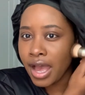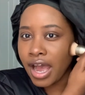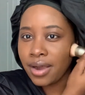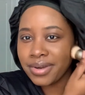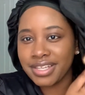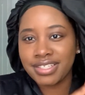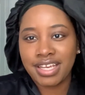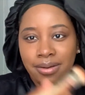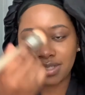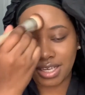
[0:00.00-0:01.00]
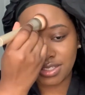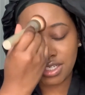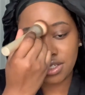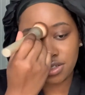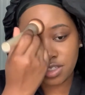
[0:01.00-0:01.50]
I wouldn't say I was like a
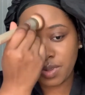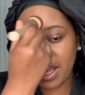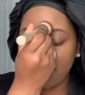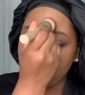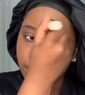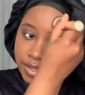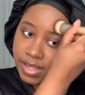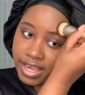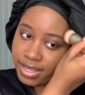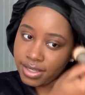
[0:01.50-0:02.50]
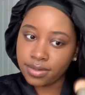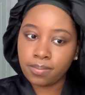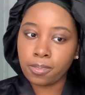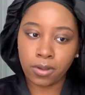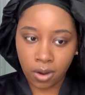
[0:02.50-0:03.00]
teacher's pet, but like
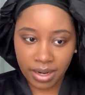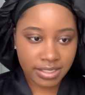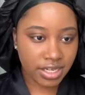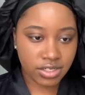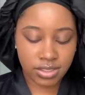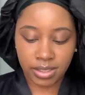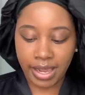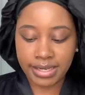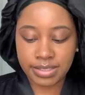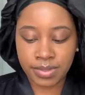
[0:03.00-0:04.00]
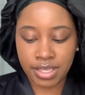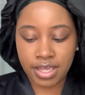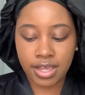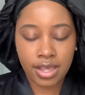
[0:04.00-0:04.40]
all my teachers liked me,